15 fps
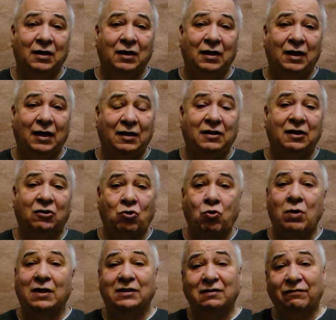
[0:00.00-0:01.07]
in the
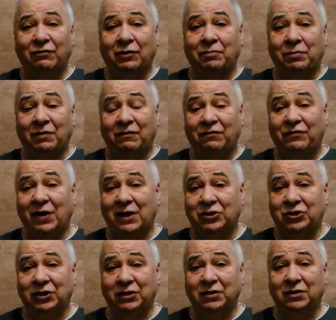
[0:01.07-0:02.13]
quest for
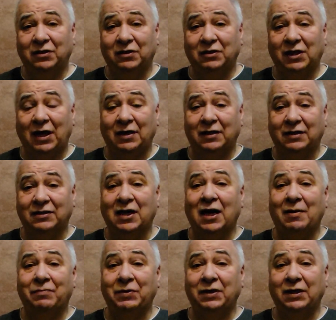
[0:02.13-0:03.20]
perfection that is
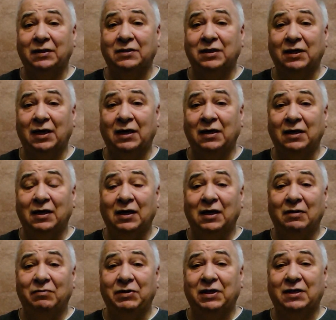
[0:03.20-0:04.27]
happening today,
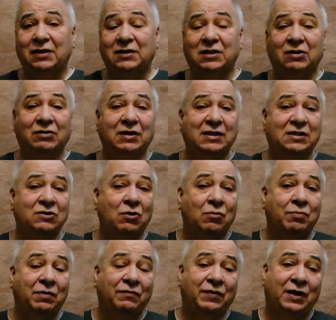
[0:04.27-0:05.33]
because there is no
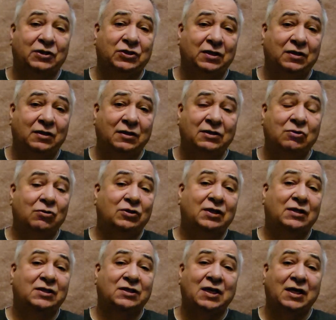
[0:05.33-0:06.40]
perfection. There's no
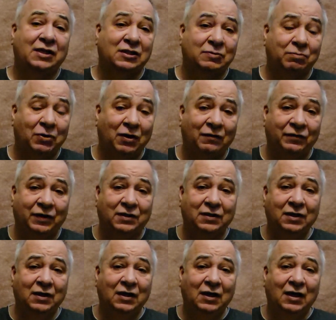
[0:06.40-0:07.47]
such thing as perfect.
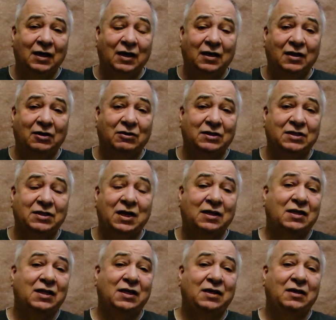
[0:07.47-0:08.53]
There is
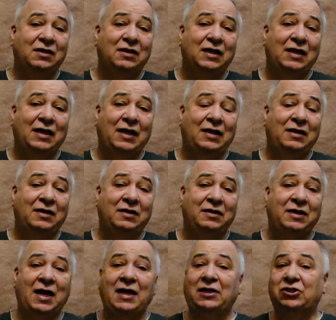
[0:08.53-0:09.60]
nothing in
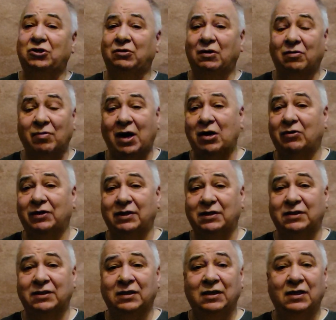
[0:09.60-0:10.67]
nature around us